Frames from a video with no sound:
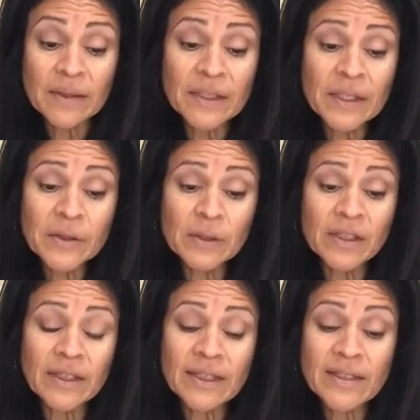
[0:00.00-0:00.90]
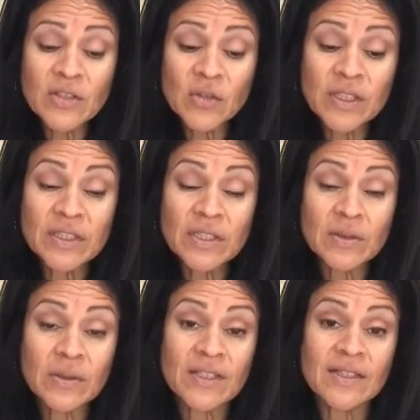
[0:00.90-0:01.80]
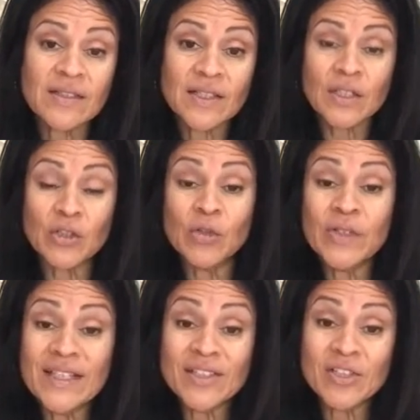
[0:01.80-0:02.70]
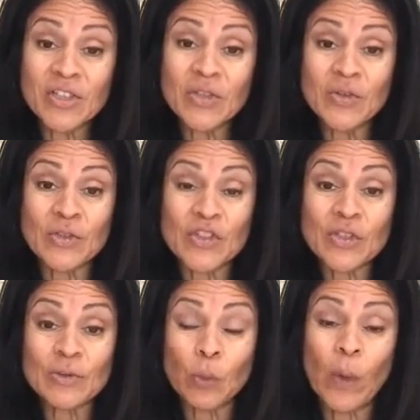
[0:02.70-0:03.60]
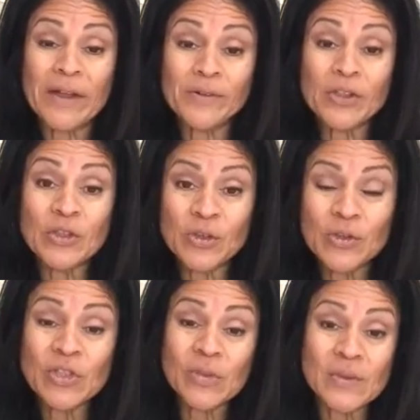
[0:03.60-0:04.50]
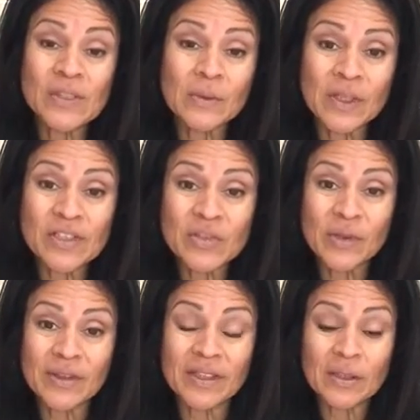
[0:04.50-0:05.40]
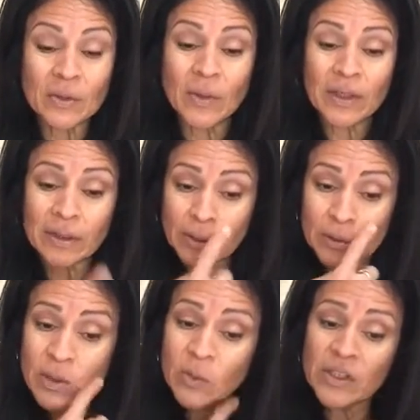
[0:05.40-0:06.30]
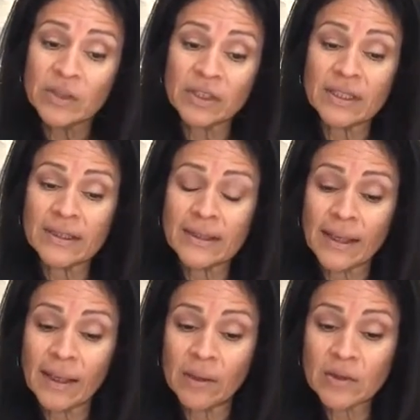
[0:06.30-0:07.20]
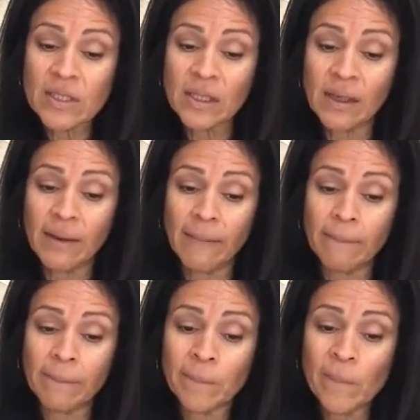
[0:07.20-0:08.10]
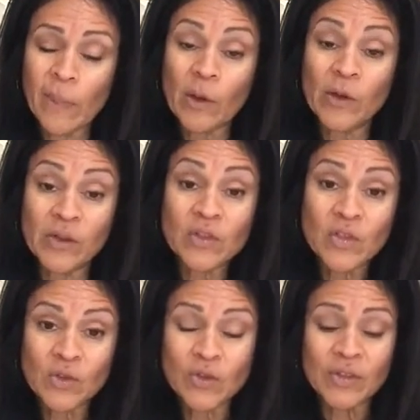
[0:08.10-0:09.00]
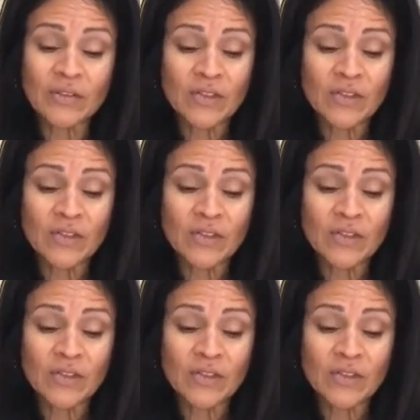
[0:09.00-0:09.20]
the other thing is you can do is you get to choose. Why don't you choose the restaurant that you want to go to when you're eating out or their social